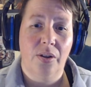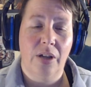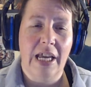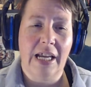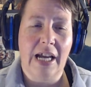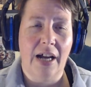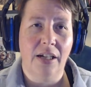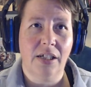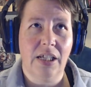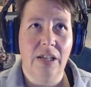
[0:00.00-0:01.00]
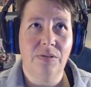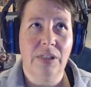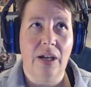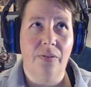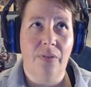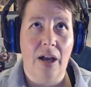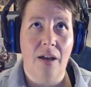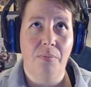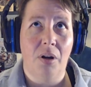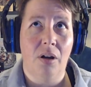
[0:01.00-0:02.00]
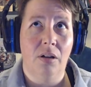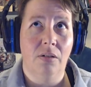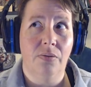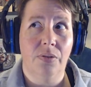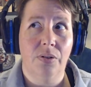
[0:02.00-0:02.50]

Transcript: it kind of gives that vibe of